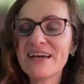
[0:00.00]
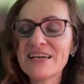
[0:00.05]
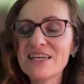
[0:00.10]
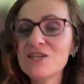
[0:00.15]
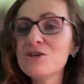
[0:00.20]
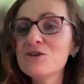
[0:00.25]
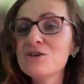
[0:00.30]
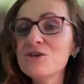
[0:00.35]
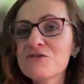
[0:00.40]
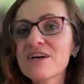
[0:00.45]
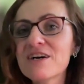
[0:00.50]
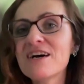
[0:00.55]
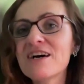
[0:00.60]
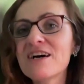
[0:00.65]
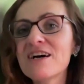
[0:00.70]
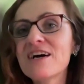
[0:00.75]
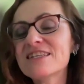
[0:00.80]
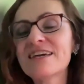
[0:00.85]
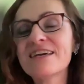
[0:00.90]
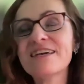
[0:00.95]
Here you've
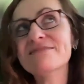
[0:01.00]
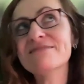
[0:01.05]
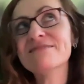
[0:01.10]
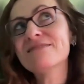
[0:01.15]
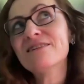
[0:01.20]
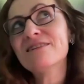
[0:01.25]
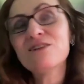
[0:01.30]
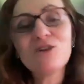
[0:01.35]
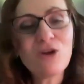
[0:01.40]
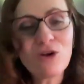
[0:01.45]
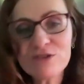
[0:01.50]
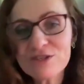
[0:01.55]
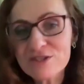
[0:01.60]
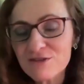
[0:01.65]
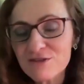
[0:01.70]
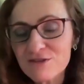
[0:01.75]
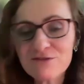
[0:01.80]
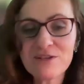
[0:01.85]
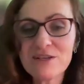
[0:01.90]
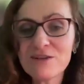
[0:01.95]
got lots
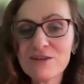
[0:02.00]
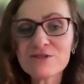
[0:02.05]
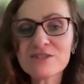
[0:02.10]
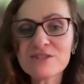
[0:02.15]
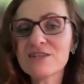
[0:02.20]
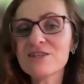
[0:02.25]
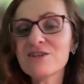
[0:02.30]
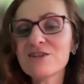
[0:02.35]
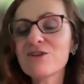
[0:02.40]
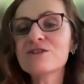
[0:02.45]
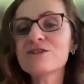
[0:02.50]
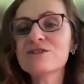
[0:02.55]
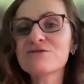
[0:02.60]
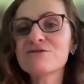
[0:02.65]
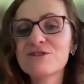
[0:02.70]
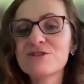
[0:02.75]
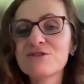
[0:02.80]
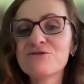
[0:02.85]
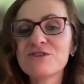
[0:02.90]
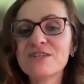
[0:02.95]
and lots of
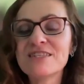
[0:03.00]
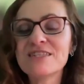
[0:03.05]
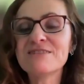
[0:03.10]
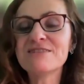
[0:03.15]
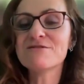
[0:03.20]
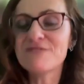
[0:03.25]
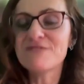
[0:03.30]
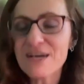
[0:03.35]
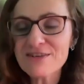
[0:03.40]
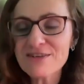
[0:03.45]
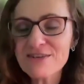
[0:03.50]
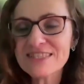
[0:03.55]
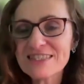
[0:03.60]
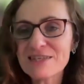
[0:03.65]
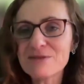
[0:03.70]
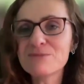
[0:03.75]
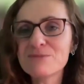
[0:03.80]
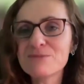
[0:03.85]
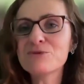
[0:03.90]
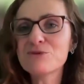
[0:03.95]
different, very
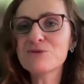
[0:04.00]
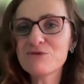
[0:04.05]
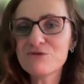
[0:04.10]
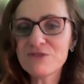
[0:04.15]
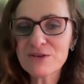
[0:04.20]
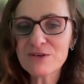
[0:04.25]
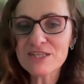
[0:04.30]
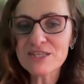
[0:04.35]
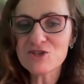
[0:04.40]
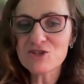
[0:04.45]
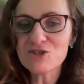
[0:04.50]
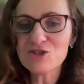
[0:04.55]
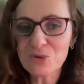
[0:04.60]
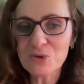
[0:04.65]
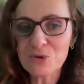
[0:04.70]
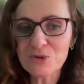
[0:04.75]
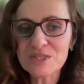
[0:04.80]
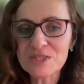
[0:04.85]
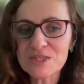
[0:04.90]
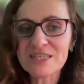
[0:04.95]
simple, very
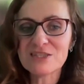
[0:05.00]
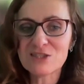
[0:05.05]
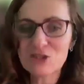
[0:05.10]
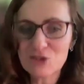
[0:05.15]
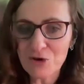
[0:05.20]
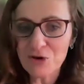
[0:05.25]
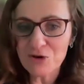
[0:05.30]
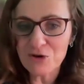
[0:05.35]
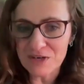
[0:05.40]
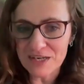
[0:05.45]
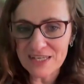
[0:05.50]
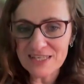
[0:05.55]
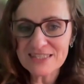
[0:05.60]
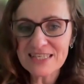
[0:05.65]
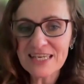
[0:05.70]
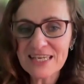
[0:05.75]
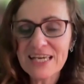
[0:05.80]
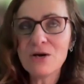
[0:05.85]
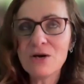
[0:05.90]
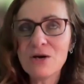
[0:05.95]
short
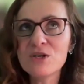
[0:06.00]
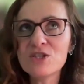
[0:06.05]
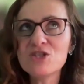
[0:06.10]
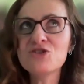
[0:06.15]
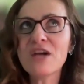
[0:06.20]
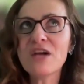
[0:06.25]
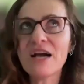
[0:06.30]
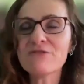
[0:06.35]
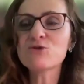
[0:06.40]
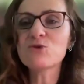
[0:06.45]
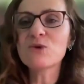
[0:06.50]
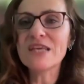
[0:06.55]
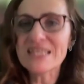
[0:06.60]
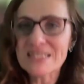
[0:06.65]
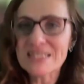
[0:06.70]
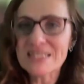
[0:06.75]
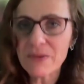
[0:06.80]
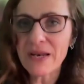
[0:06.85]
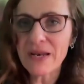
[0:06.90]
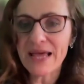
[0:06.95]
stories, which you have to
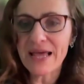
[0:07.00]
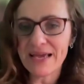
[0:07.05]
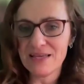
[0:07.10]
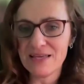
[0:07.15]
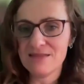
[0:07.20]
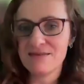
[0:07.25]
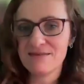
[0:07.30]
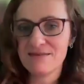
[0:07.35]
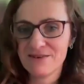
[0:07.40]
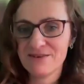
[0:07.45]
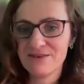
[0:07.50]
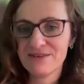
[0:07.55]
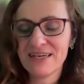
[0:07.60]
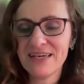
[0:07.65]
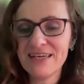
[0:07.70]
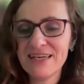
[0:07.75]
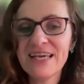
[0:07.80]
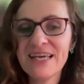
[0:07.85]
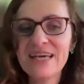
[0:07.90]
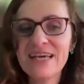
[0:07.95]
explain,
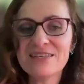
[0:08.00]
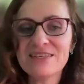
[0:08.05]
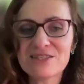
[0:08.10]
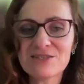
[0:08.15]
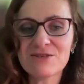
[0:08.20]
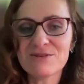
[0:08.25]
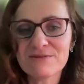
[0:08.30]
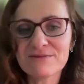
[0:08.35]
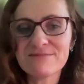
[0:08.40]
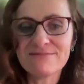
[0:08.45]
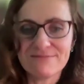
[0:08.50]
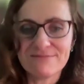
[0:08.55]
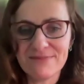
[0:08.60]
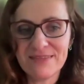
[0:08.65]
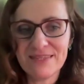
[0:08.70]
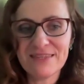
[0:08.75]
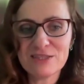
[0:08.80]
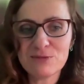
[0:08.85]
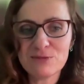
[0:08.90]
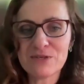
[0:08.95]
okay? So
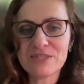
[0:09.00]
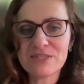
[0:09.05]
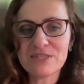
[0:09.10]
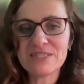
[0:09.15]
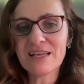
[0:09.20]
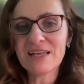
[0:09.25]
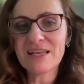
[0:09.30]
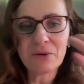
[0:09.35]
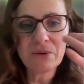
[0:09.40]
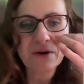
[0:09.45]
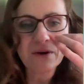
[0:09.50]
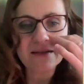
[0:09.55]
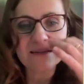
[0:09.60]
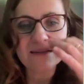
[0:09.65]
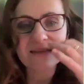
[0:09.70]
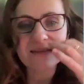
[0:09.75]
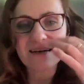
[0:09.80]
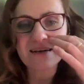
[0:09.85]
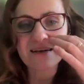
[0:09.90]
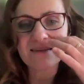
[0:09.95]
in this particular
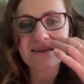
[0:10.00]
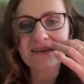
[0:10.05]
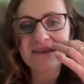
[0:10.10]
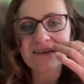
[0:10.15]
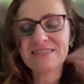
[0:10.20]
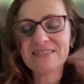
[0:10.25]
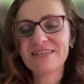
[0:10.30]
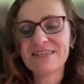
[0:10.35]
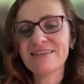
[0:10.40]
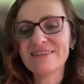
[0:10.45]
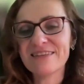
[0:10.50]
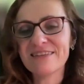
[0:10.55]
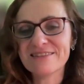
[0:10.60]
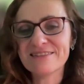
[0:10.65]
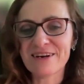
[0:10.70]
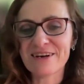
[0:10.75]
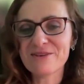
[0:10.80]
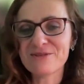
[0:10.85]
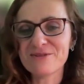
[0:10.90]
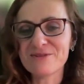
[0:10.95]
one, they're sitting in the
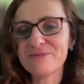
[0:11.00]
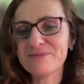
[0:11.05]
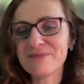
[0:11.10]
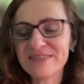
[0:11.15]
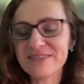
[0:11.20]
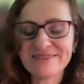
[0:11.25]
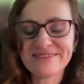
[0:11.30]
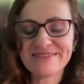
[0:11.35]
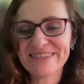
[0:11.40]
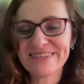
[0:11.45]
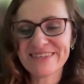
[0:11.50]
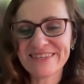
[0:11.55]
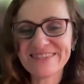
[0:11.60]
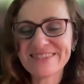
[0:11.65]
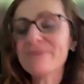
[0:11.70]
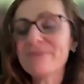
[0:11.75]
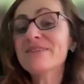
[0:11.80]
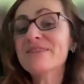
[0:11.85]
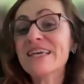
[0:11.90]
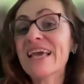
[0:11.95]
dark room and
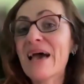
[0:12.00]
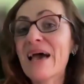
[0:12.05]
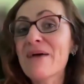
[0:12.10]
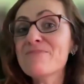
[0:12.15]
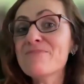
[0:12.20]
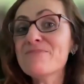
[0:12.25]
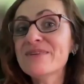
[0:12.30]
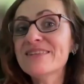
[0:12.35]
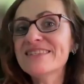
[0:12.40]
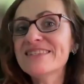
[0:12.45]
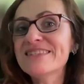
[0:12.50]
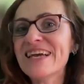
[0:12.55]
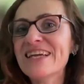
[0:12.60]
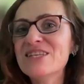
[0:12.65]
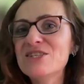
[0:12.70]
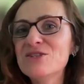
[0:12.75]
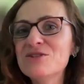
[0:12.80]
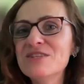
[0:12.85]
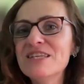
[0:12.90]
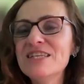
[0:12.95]
something happens
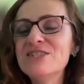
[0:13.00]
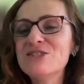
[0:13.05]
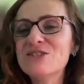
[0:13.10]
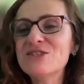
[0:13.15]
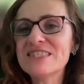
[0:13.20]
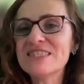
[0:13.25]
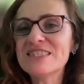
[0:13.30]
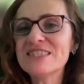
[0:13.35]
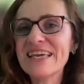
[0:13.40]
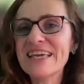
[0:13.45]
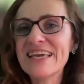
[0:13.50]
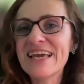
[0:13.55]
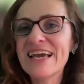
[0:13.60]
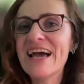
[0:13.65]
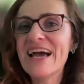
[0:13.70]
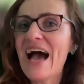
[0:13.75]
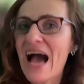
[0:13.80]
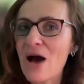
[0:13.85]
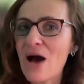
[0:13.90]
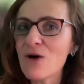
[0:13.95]
and you need to say,
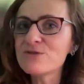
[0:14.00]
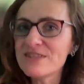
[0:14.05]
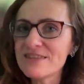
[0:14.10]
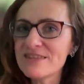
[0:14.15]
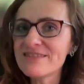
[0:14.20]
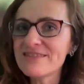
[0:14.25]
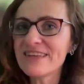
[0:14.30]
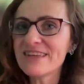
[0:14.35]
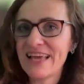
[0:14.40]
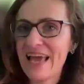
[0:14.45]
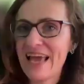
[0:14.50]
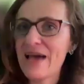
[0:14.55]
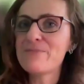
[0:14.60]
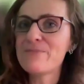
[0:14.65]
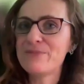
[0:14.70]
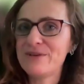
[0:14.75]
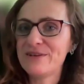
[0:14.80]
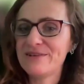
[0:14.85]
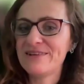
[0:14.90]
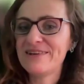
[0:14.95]
how did that
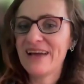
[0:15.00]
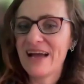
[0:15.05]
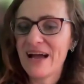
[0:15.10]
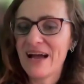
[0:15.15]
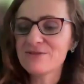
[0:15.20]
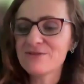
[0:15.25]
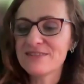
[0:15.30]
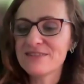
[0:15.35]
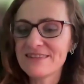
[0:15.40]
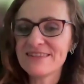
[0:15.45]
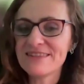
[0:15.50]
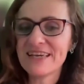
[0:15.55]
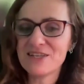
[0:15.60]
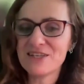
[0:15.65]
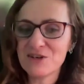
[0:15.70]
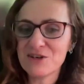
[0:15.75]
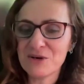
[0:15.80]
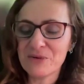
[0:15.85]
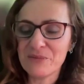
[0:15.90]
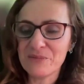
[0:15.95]
happen? How did they
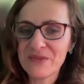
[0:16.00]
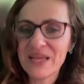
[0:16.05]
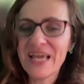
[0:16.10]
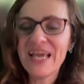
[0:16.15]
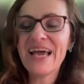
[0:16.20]
know?